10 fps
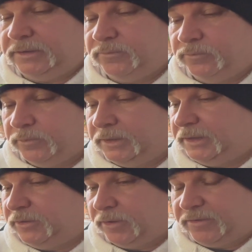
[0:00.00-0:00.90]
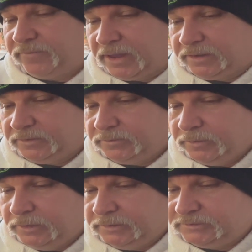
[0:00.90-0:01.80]
really great value
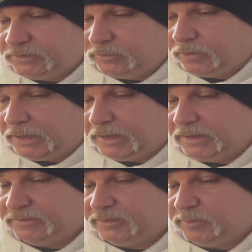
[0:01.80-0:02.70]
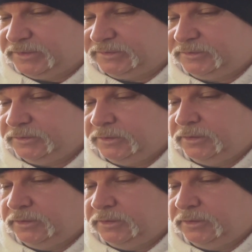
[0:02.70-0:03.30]
to creating this image.